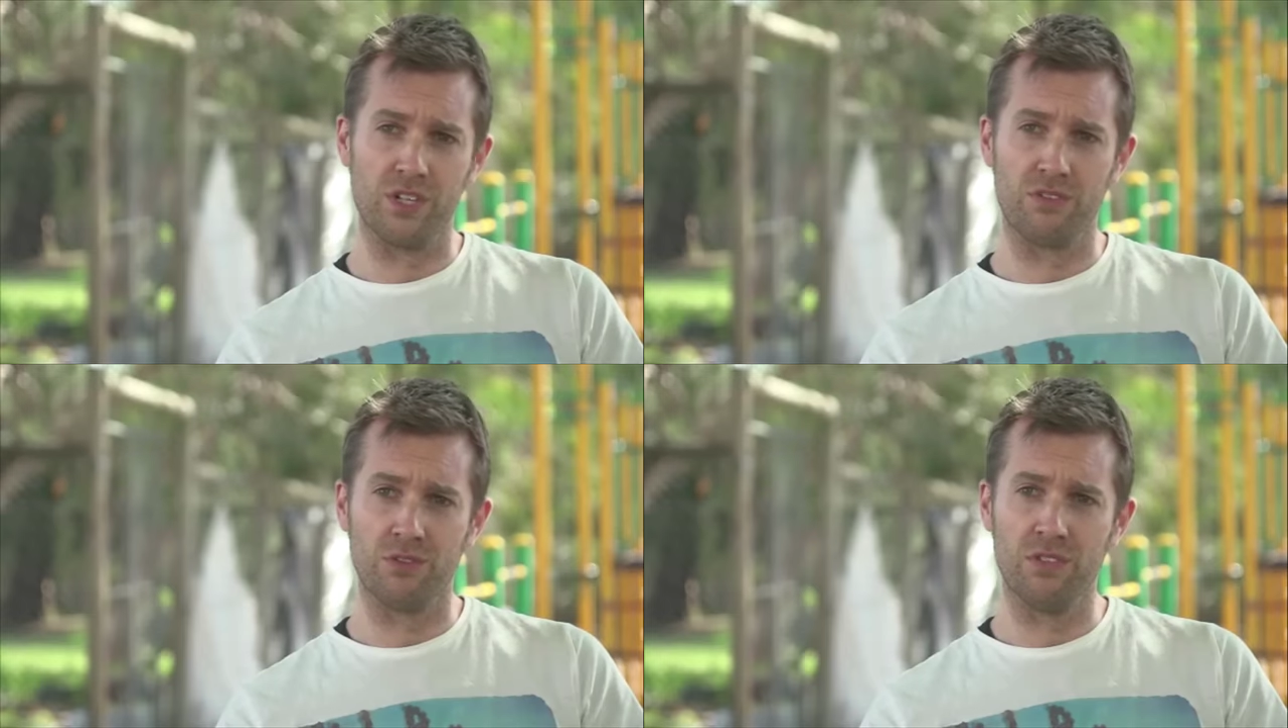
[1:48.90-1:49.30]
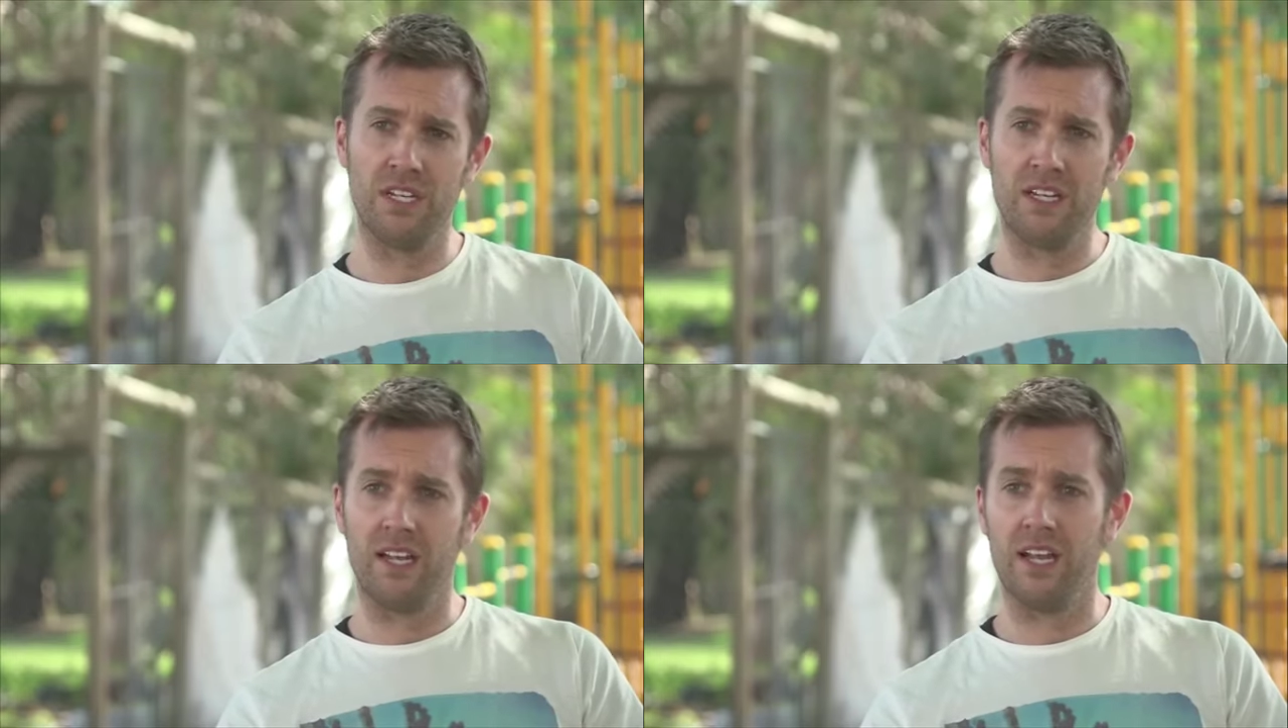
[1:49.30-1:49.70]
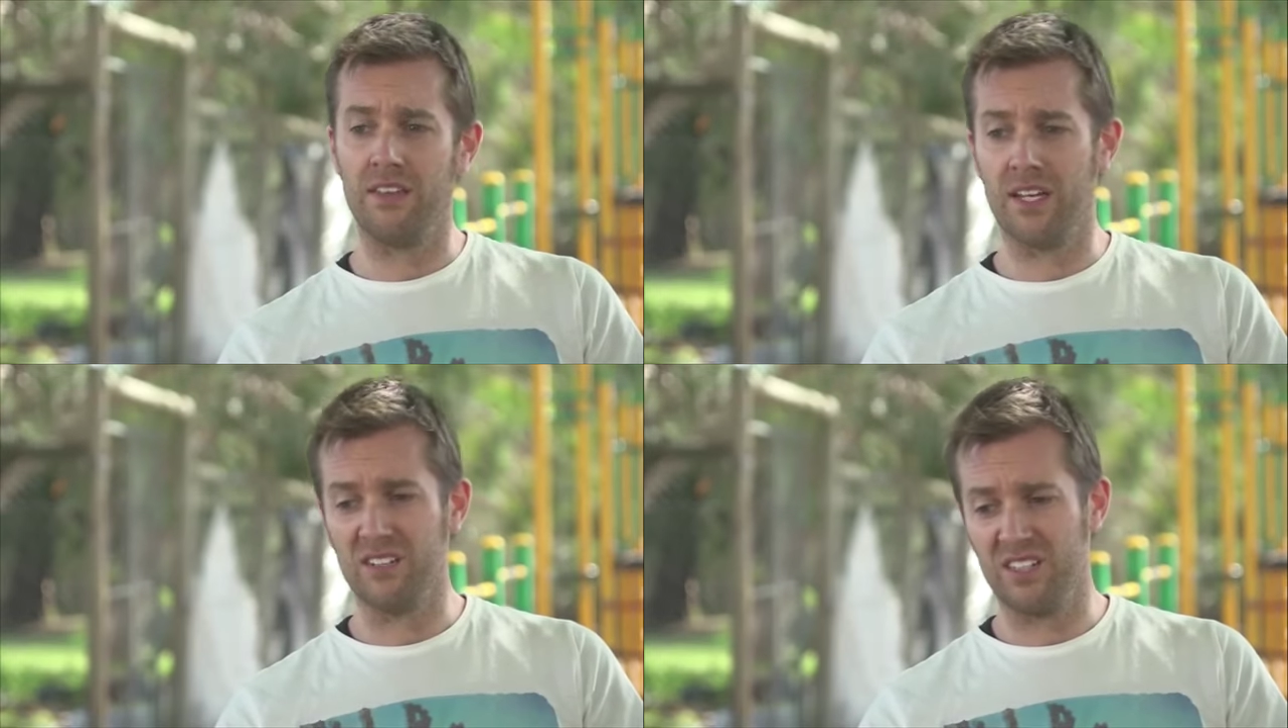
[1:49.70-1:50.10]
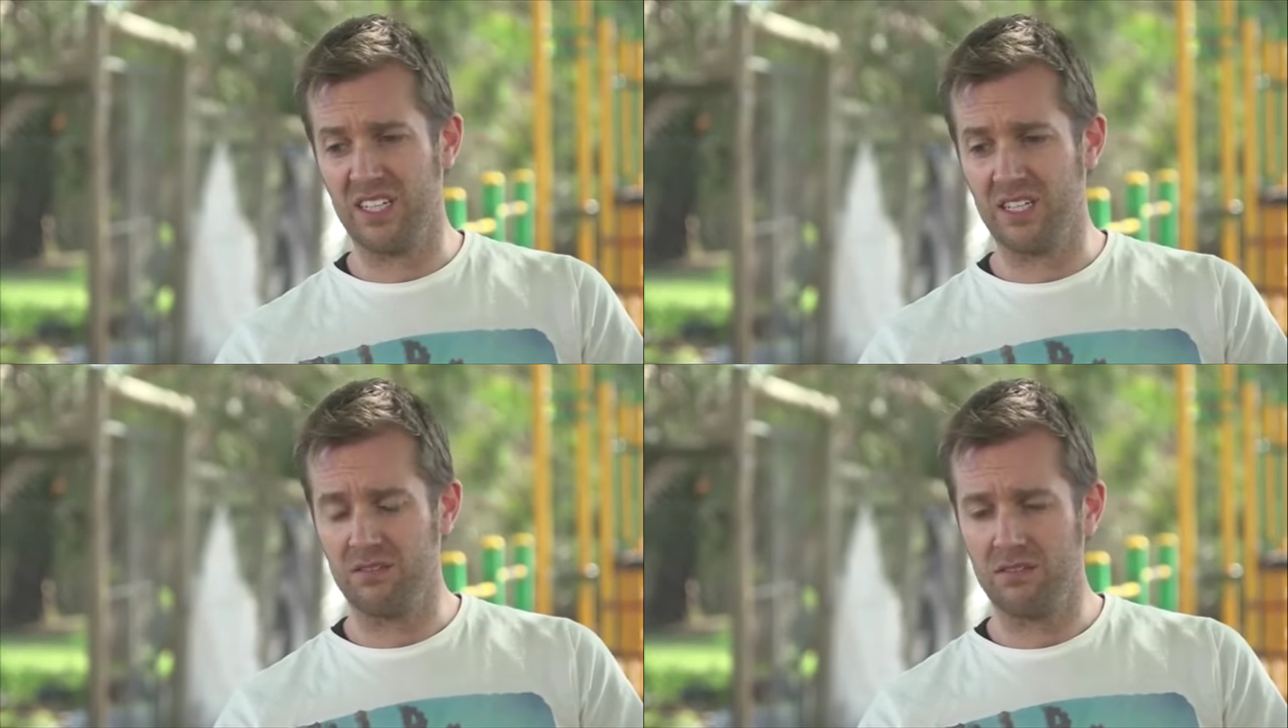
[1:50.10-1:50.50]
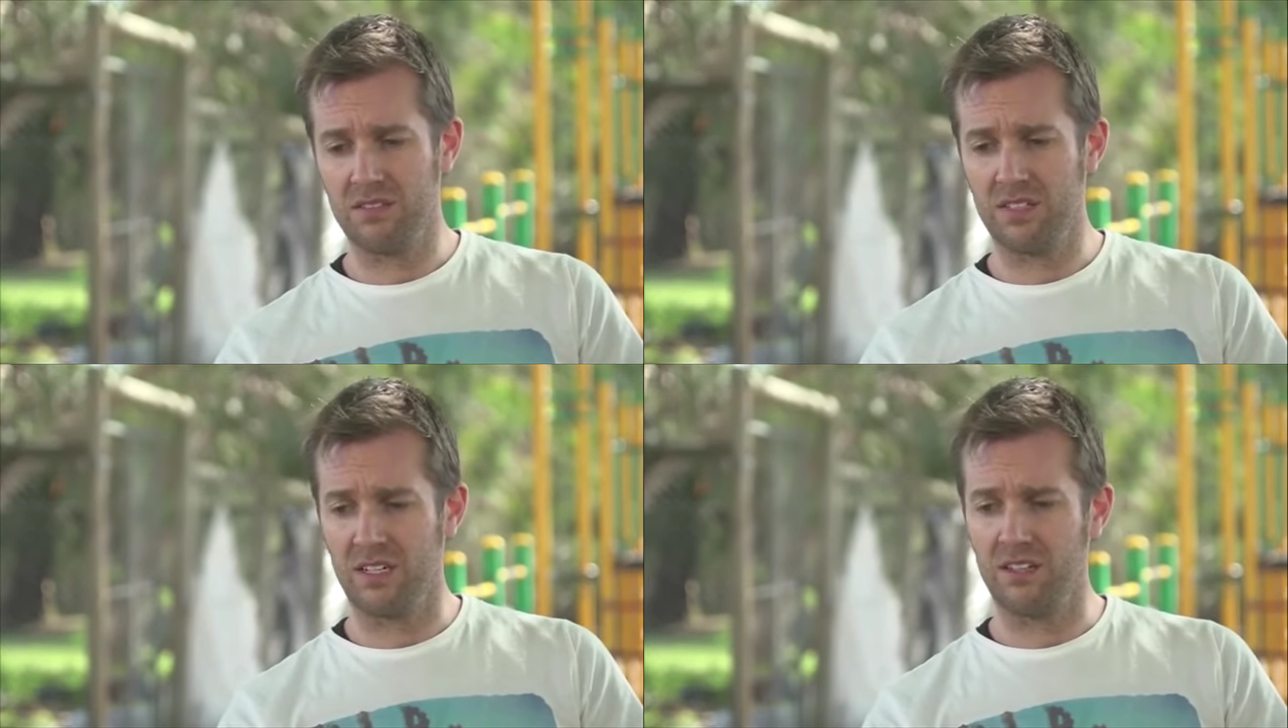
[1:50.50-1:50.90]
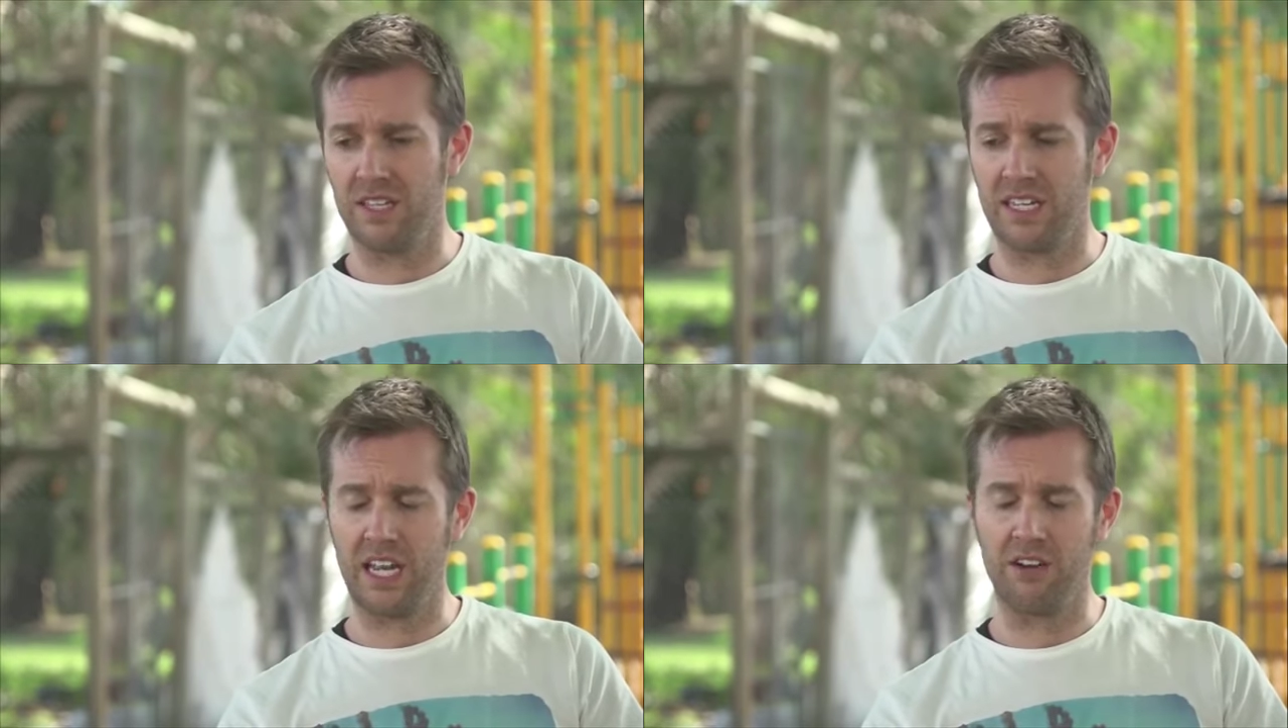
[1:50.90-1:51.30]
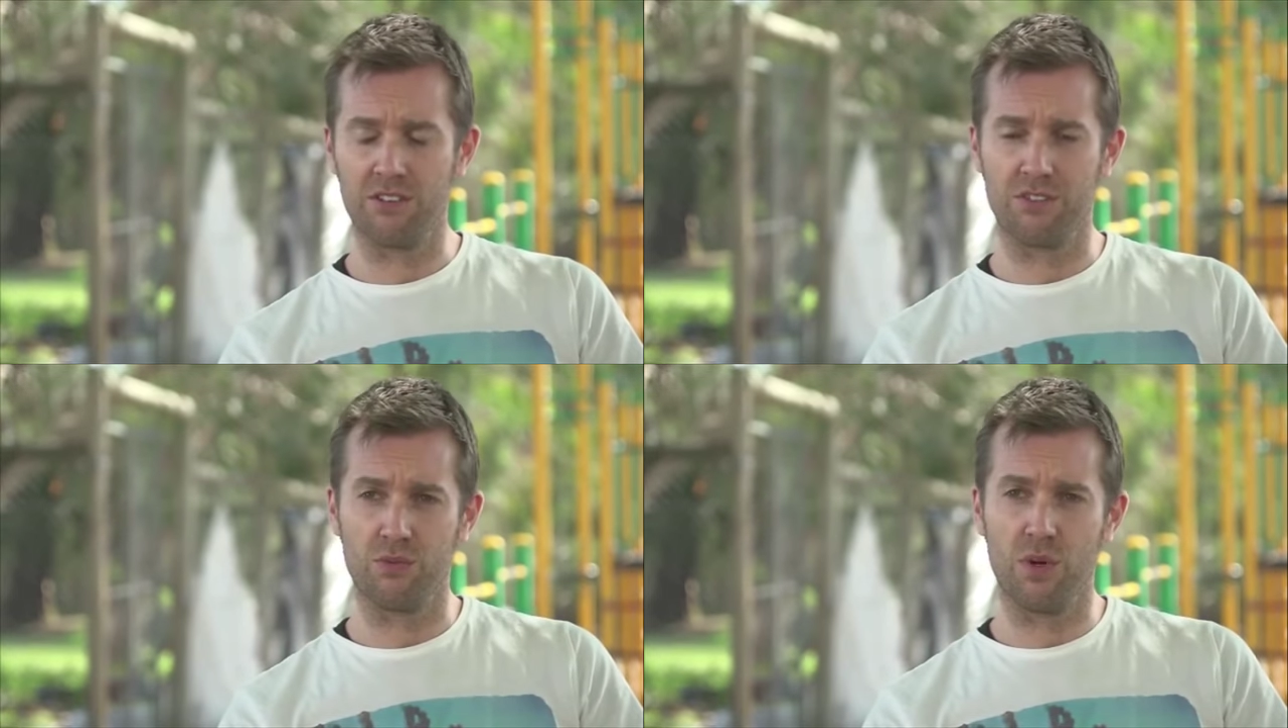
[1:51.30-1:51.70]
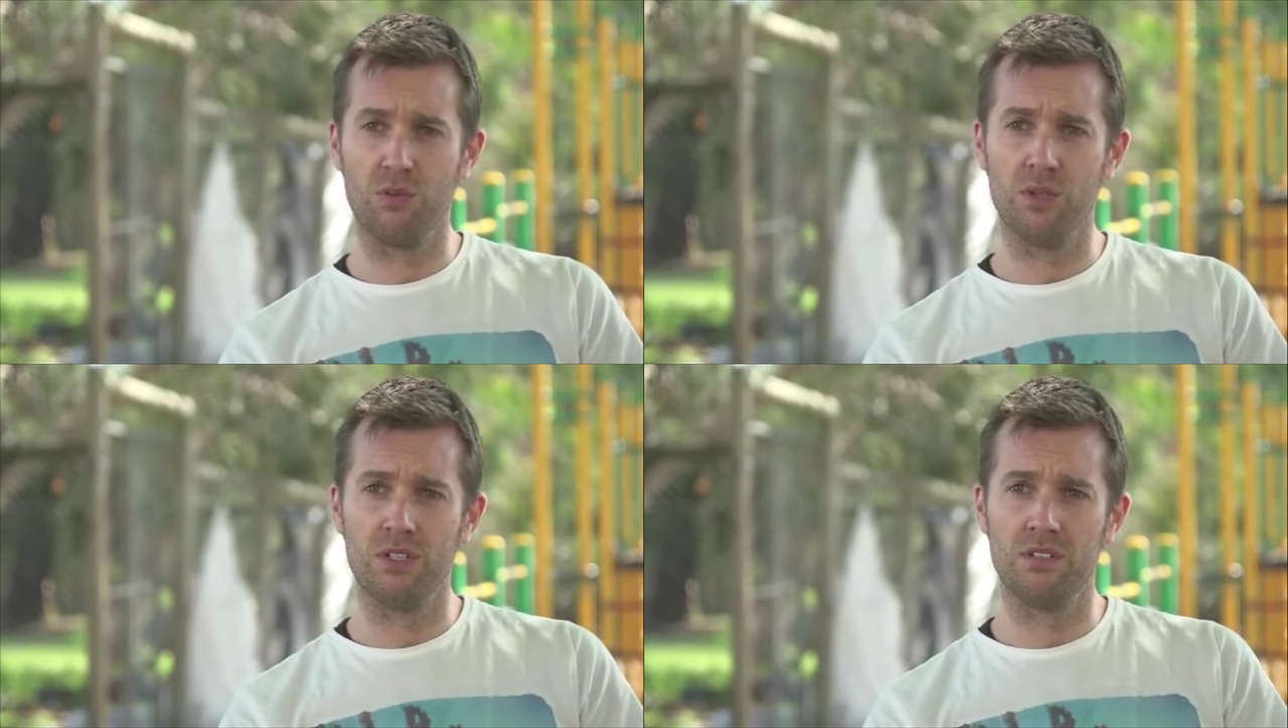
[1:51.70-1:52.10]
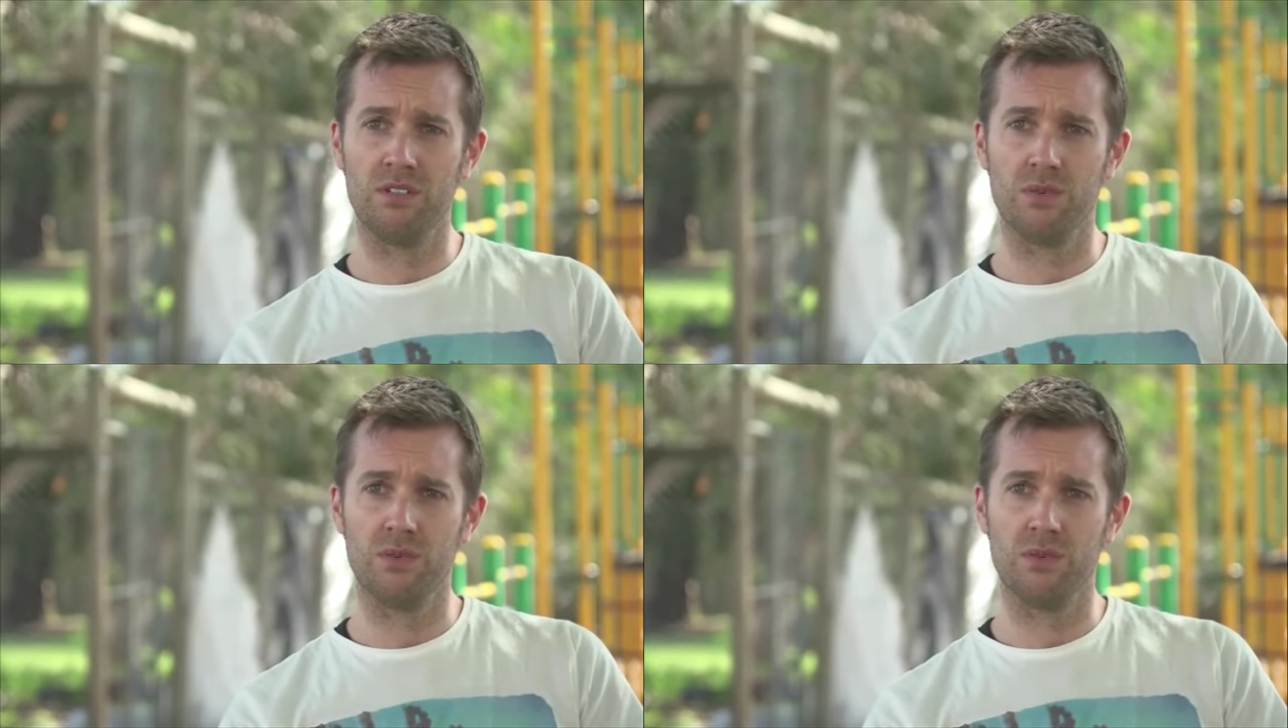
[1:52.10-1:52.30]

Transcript: in general, and that their carers as well were